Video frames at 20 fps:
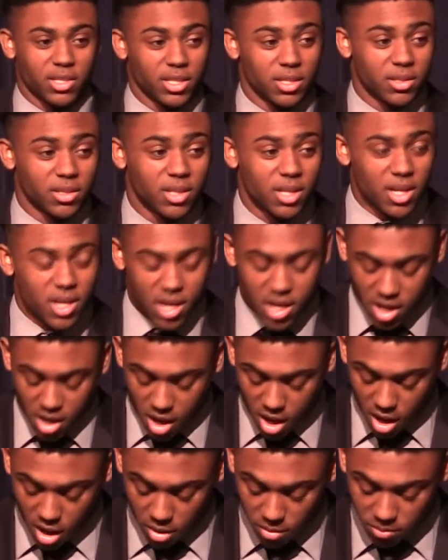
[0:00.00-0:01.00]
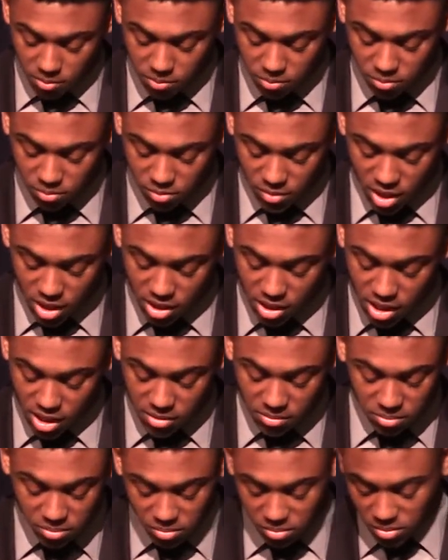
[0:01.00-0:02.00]
it. And
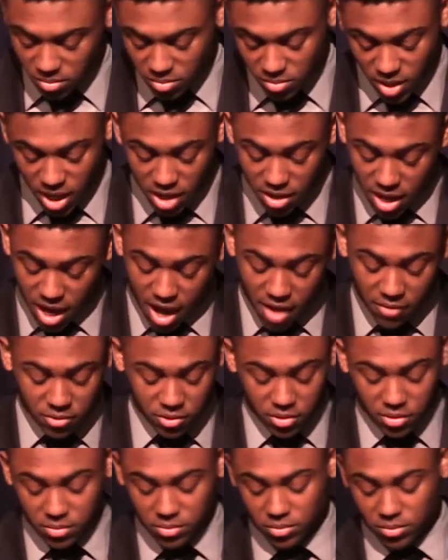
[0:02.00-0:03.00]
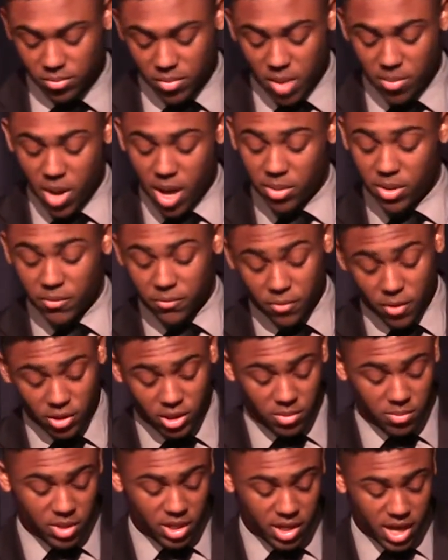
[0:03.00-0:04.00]
then, after, my mom
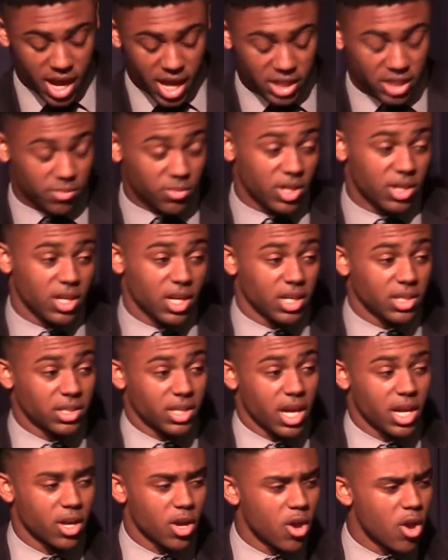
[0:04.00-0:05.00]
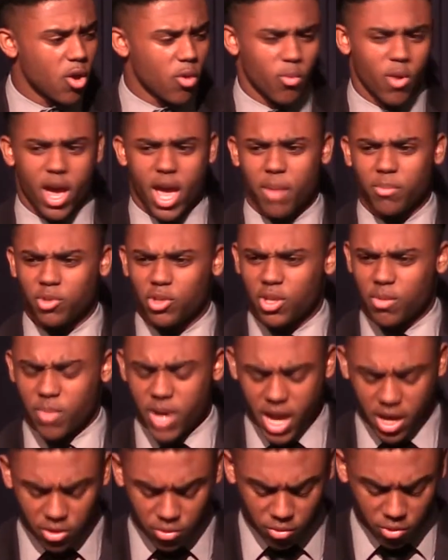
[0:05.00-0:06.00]
confronted me, asking me things like, what happened to the
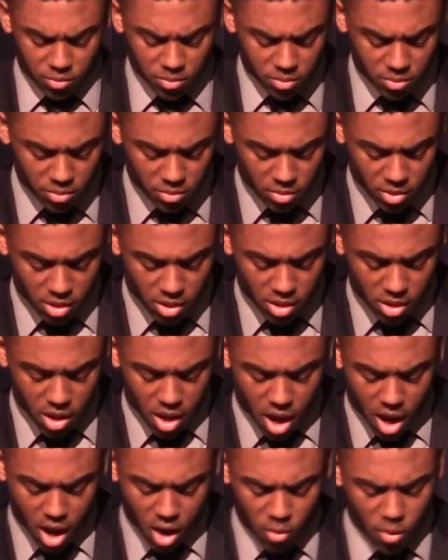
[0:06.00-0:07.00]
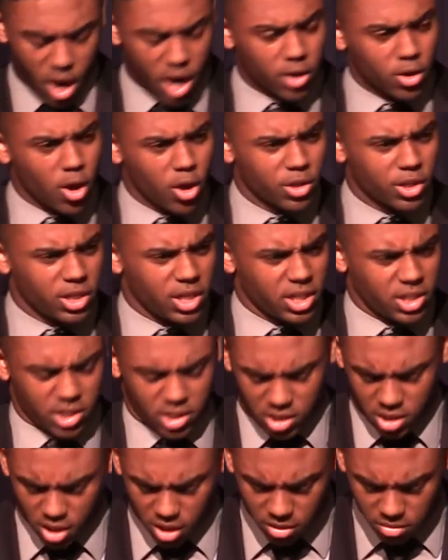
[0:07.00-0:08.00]
bathroom? Why aren't all the dishes
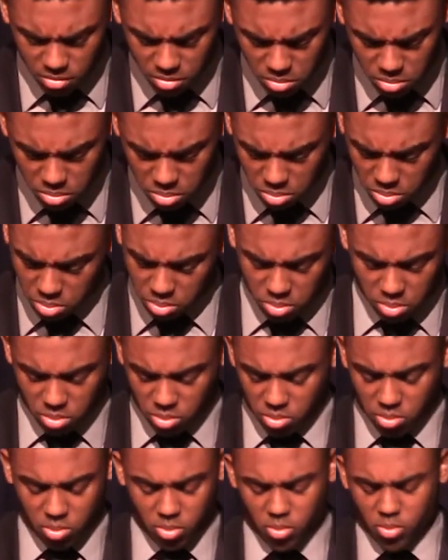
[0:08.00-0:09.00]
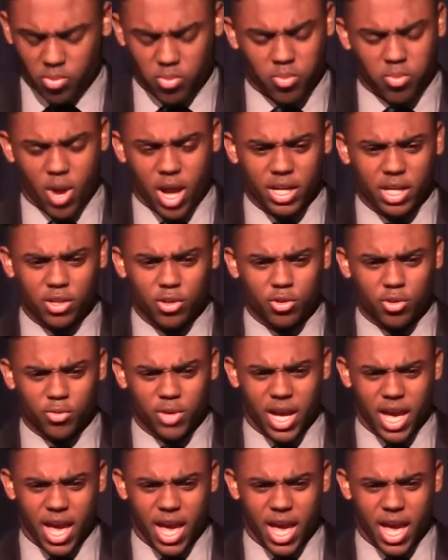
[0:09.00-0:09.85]
done? Why didn't you do what I